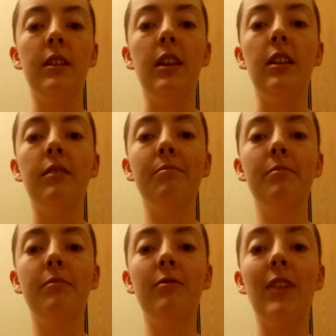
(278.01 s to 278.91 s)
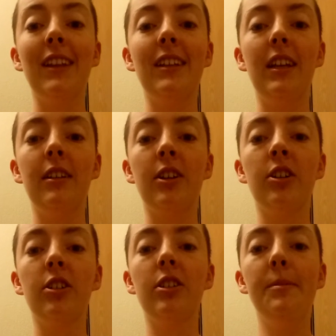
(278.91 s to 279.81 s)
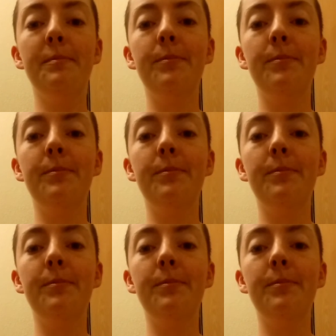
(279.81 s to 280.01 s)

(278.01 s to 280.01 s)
the felony occurred,